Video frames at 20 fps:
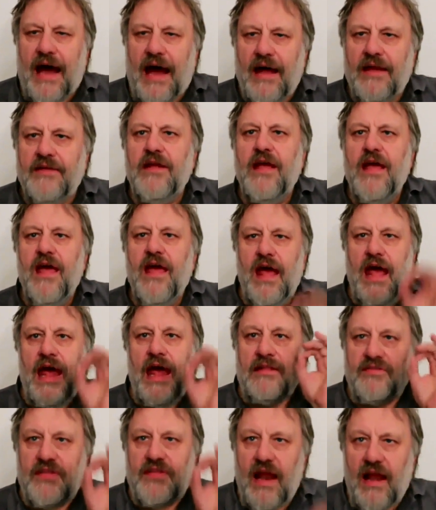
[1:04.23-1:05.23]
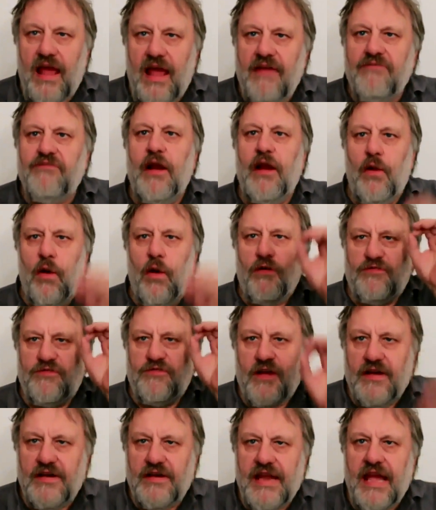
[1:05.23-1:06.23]
done at the level
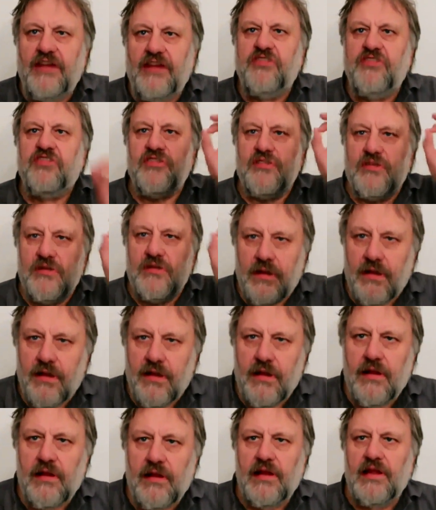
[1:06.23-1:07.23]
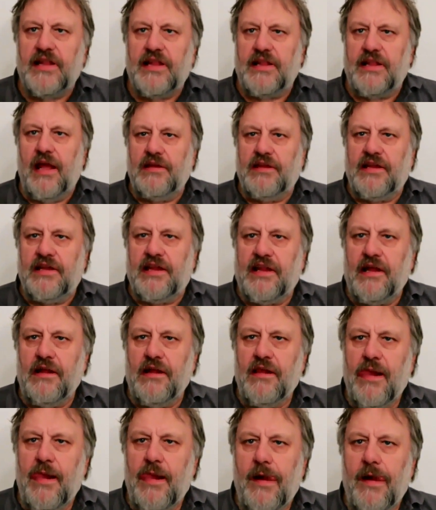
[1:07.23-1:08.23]
of nation
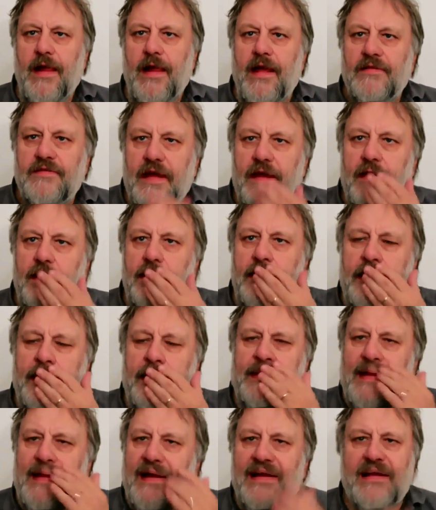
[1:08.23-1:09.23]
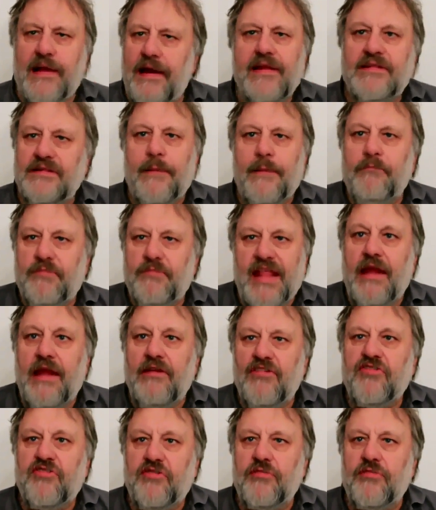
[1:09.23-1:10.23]
states. There is a great
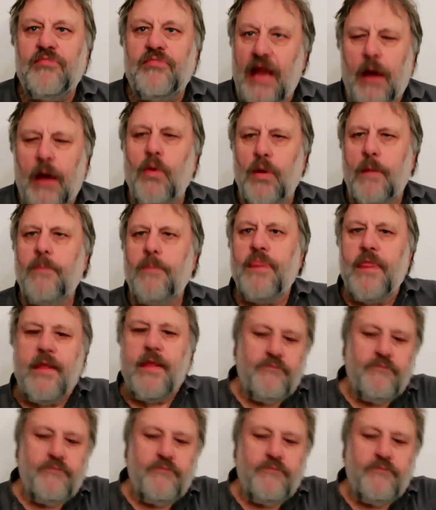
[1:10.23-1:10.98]
temptation now